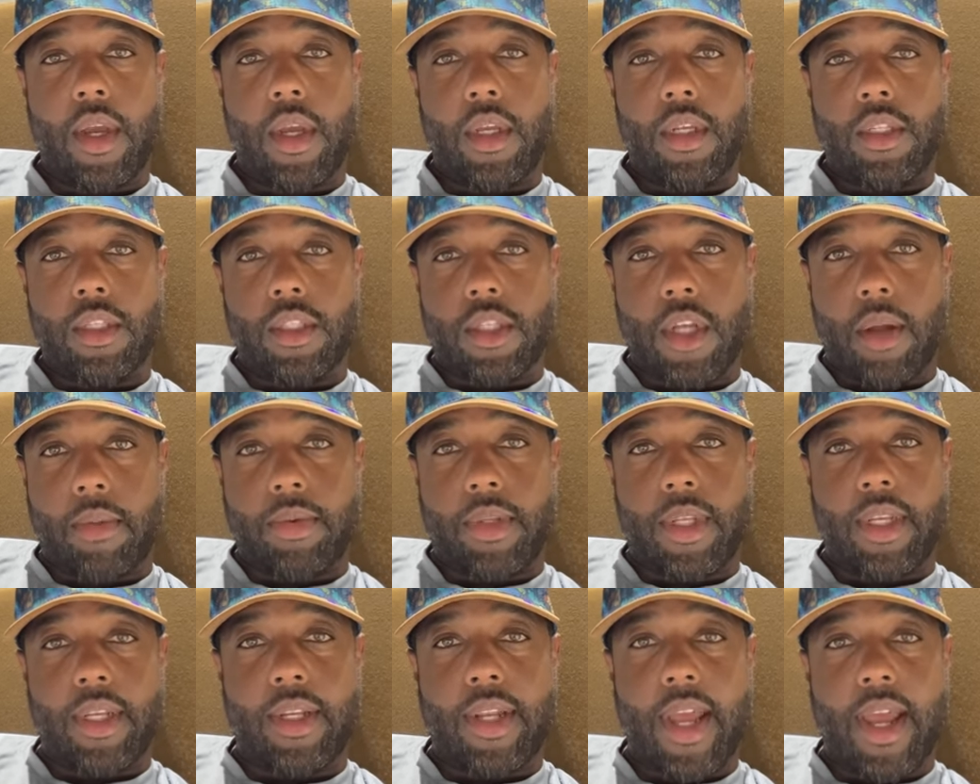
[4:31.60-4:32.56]

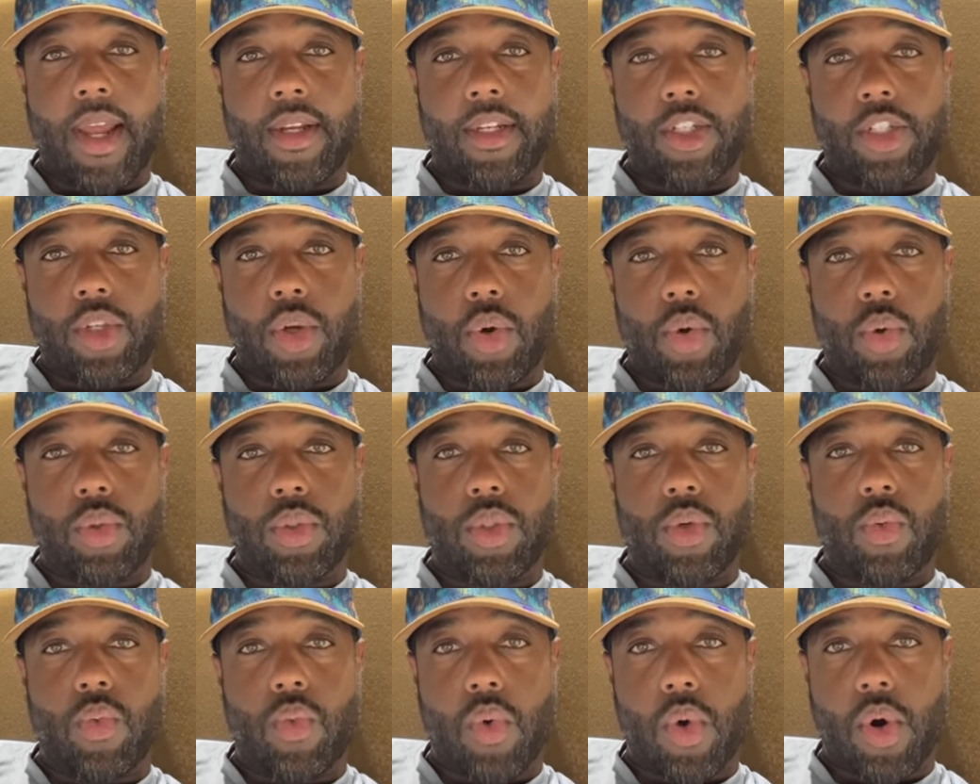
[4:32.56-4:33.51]
something that shows the
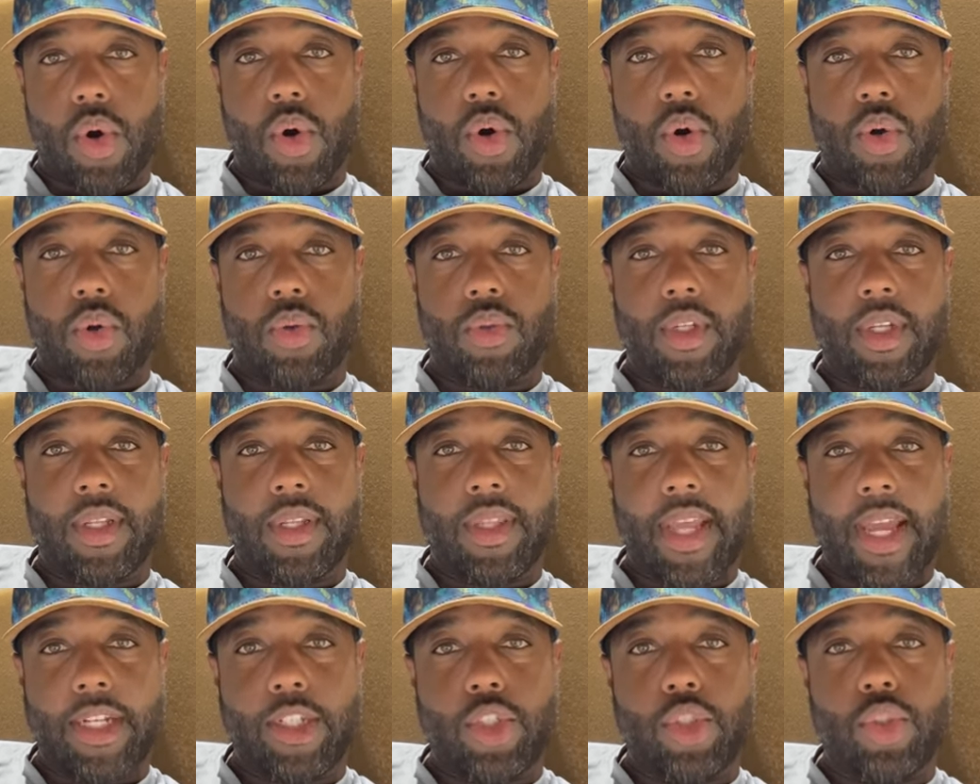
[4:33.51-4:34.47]
world
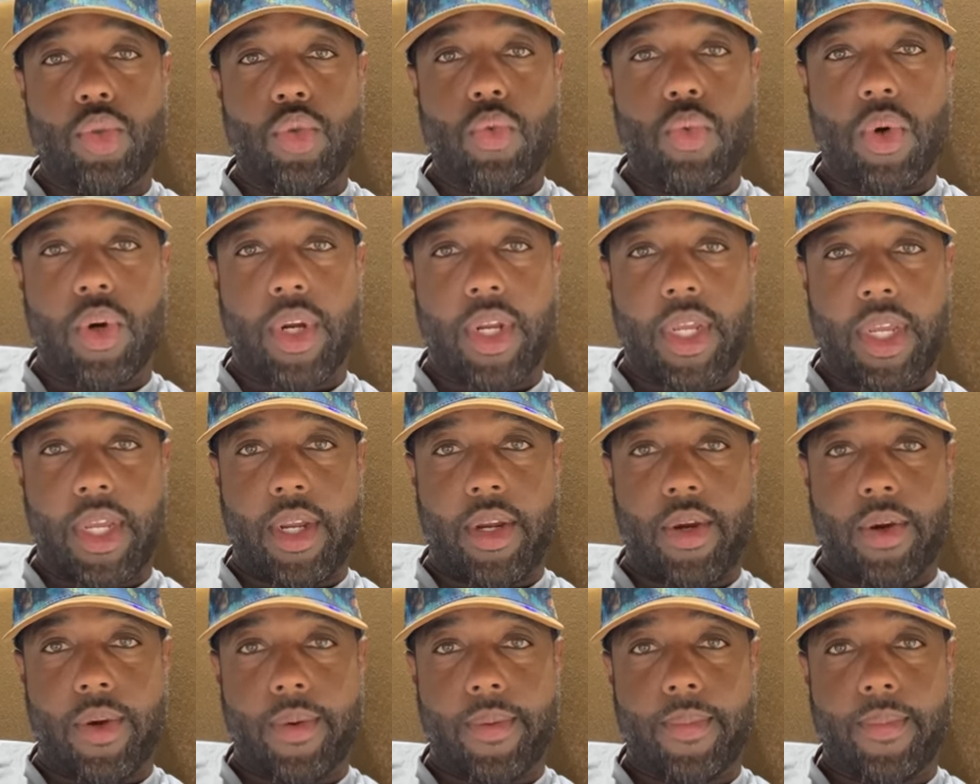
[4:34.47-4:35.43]
that you were
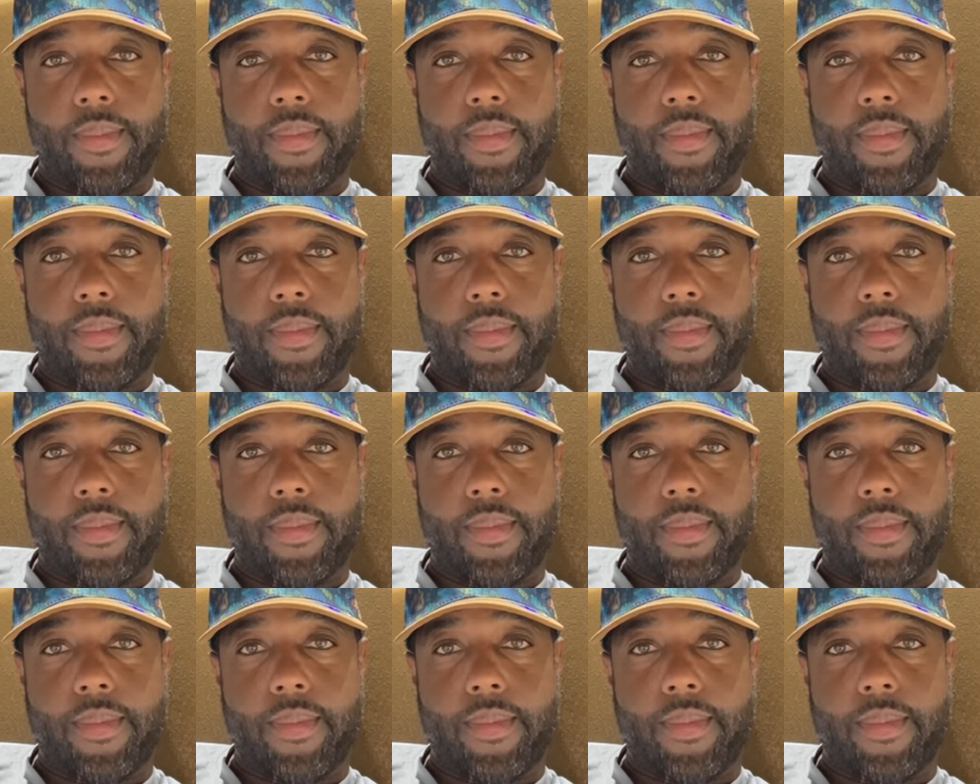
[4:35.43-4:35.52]
here.